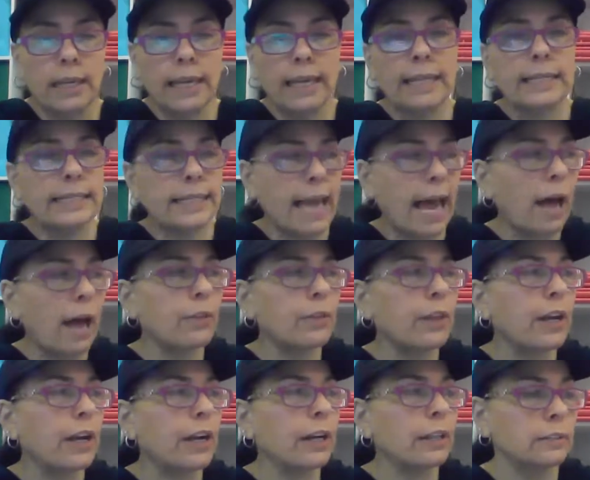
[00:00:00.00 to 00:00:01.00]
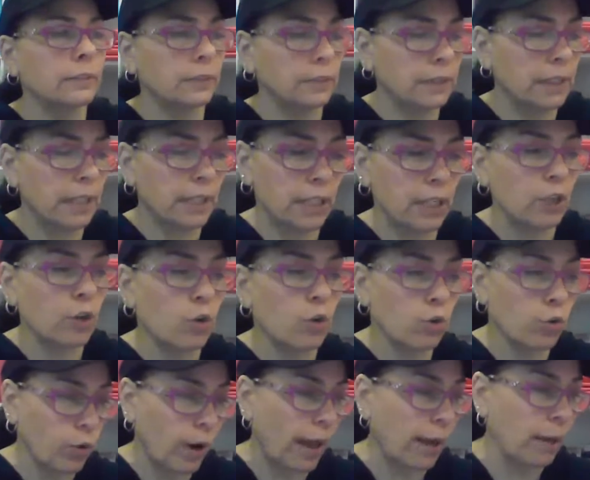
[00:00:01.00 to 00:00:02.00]
It's out there, it's
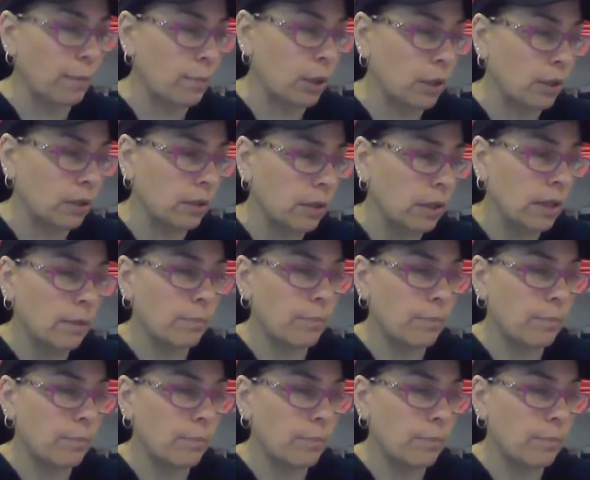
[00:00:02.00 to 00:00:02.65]
incredible,